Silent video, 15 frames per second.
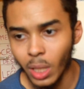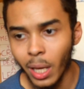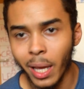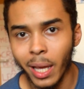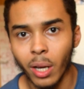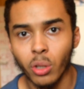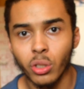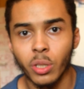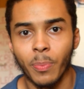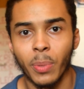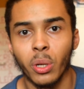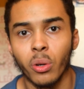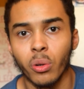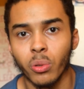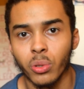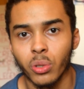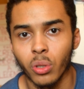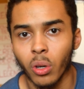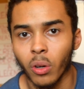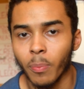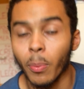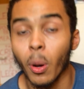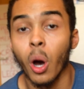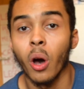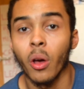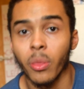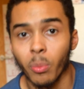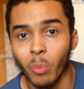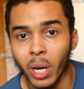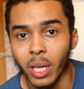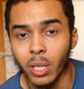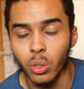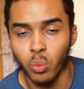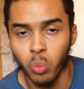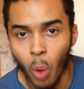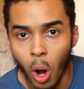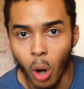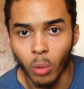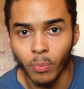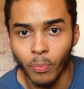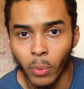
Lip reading: a entrepreneurial sort of pathway as well.